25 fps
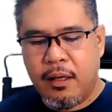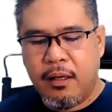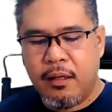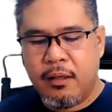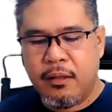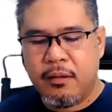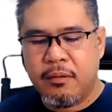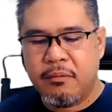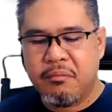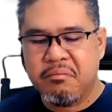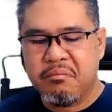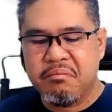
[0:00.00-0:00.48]

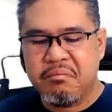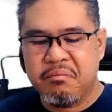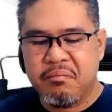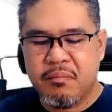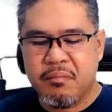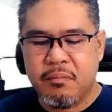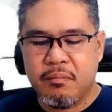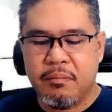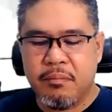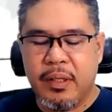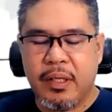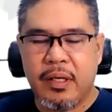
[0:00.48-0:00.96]
and
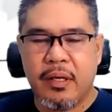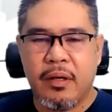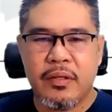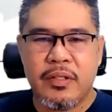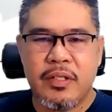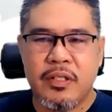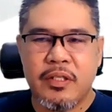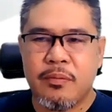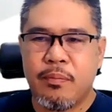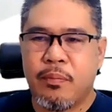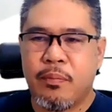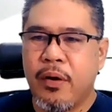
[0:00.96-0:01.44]

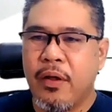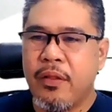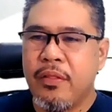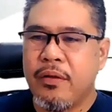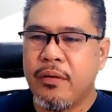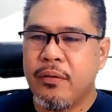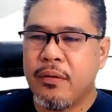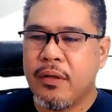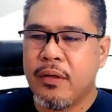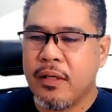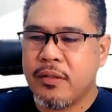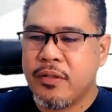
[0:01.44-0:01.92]
because his
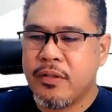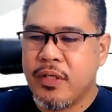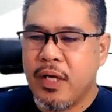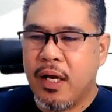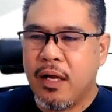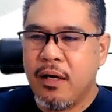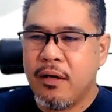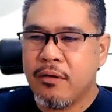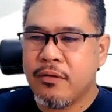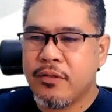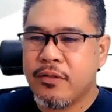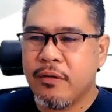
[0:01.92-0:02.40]
brother got
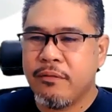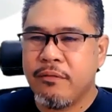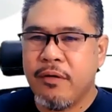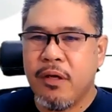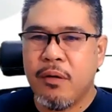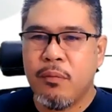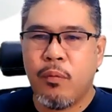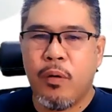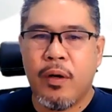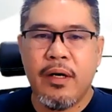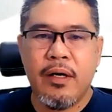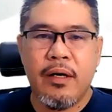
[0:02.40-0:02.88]
jealous of
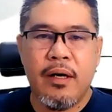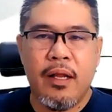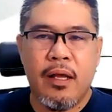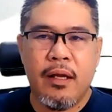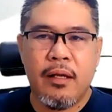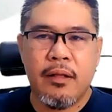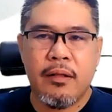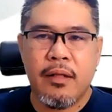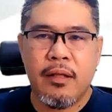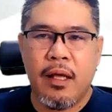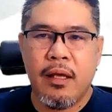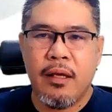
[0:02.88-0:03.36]
him, one
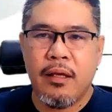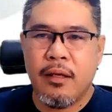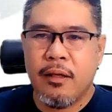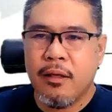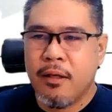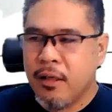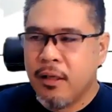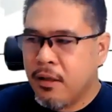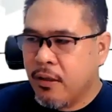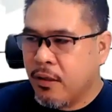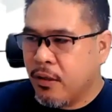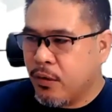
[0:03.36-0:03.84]
day
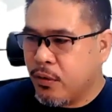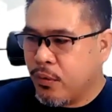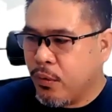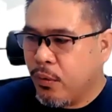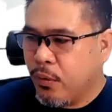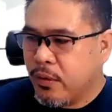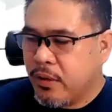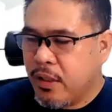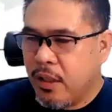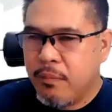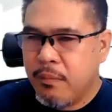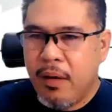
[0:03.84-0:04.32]
they
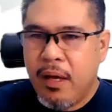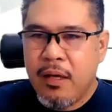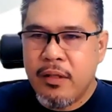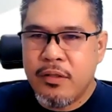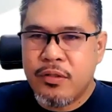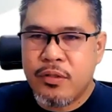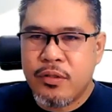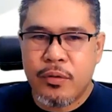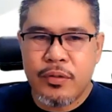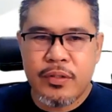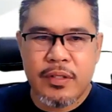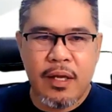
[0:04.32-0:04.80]
told him,
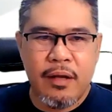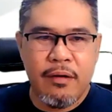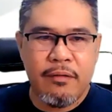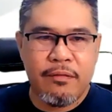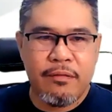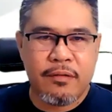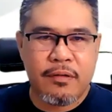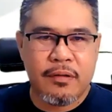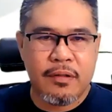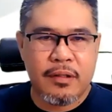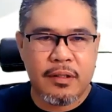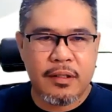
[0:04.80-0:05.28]
"Hey,
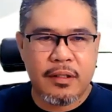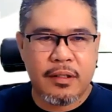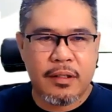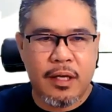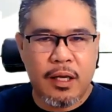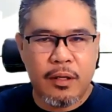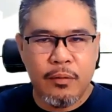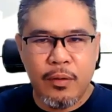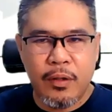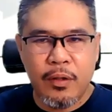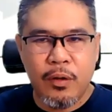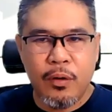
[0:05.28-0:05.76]
Joseph,
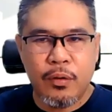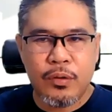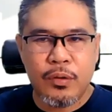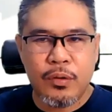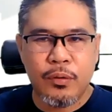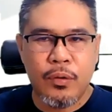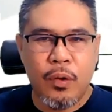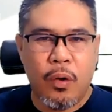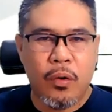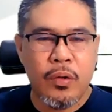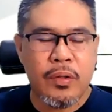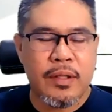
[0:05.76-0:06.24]
can we go
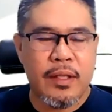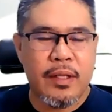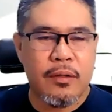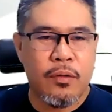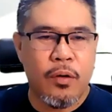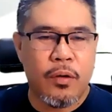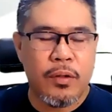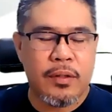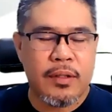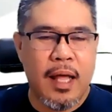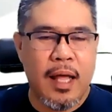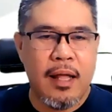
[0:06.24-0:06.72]
to
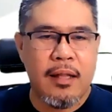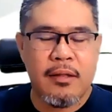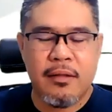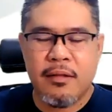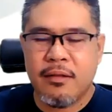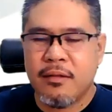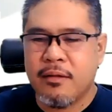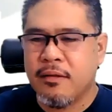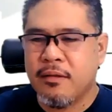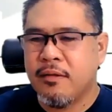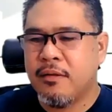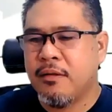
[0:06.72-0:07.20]

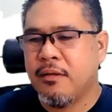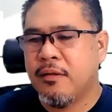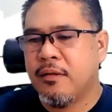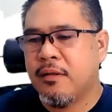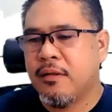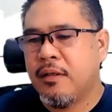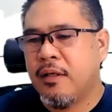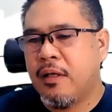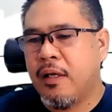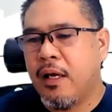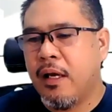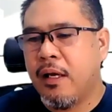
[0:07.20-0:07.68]
Dothan?"
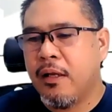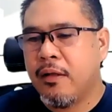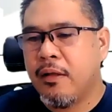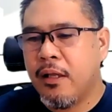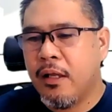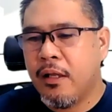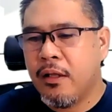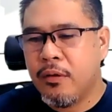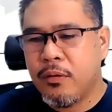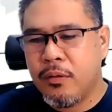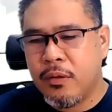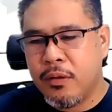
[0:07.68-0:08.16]

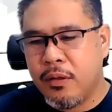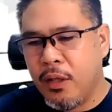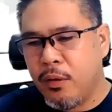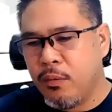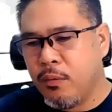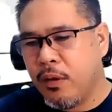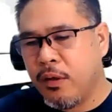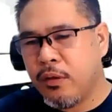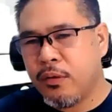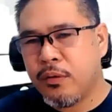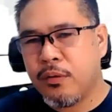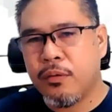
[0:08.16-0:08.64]
And then
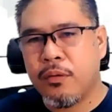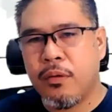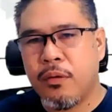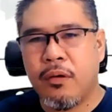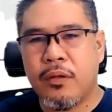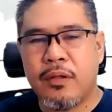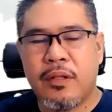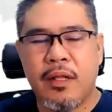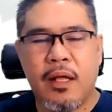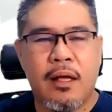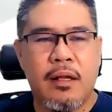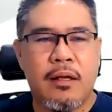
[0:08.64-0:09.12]
they went to
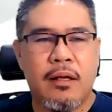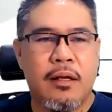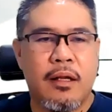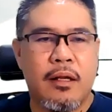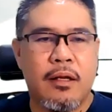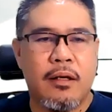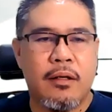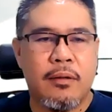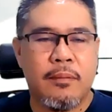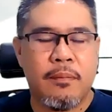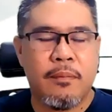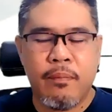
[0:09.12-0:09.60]

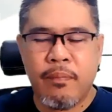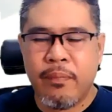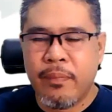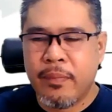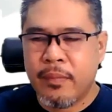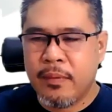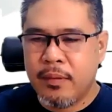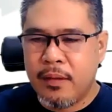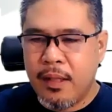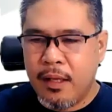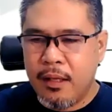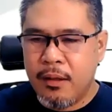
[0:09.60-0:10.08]
Dothan, and
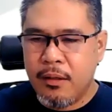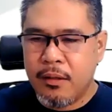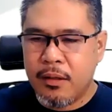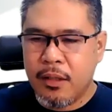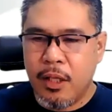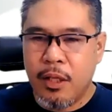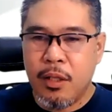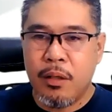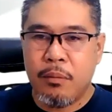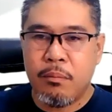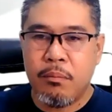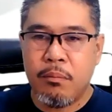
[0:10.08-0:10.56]
they
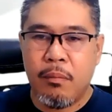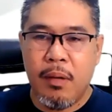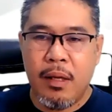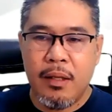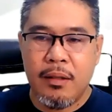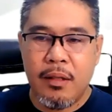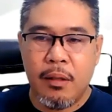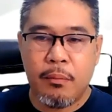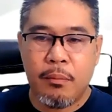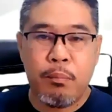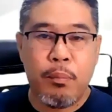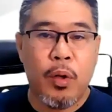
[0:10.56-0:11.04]

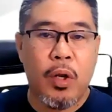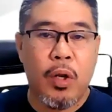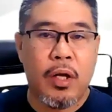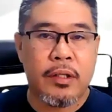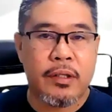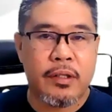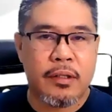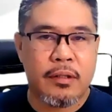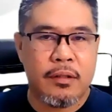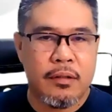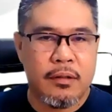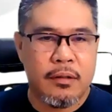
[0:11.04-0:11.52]
made a
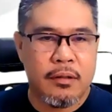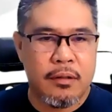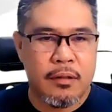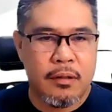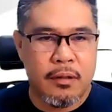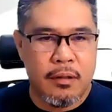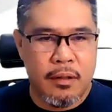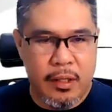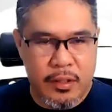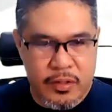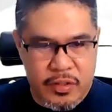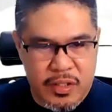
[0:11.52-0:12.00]
plot.
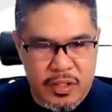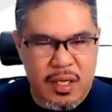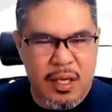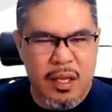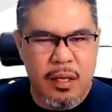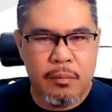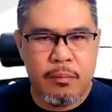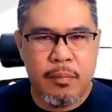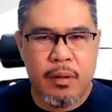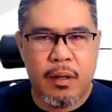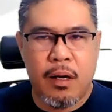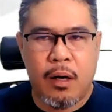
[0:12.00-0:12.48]
Let's
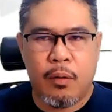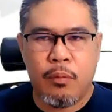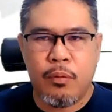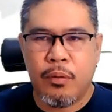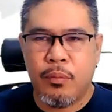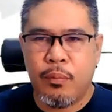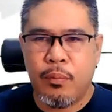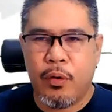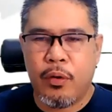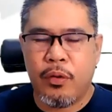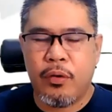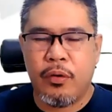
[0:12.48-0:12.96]
kill
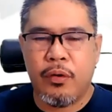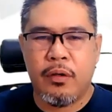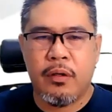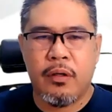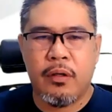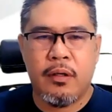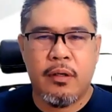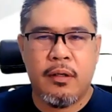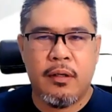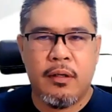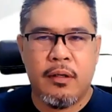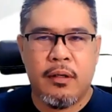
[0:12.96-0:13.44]
our brother.
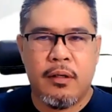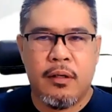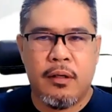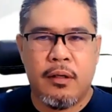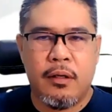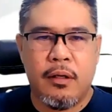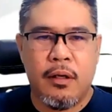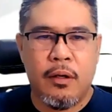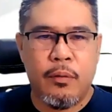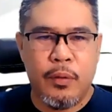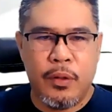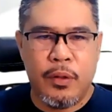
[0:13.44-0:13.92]

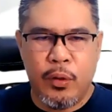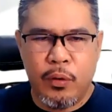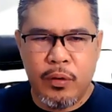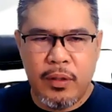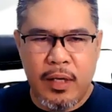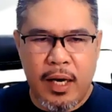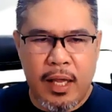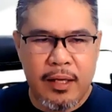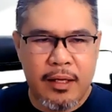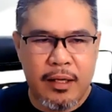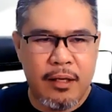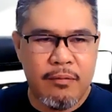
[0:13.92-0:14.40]
We
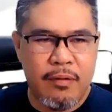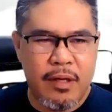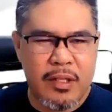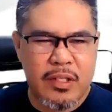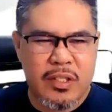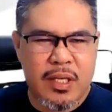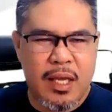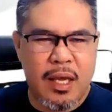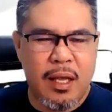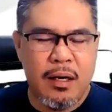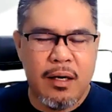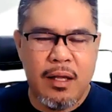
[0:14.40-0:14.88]
don't like him,
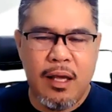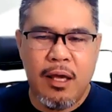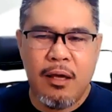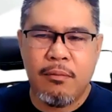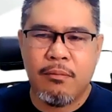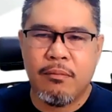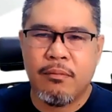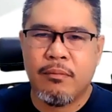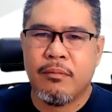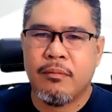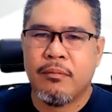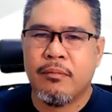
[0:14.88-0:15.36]
let's kill
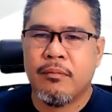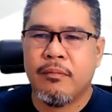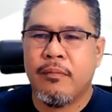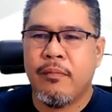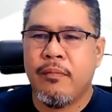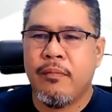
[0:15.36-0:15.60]
him.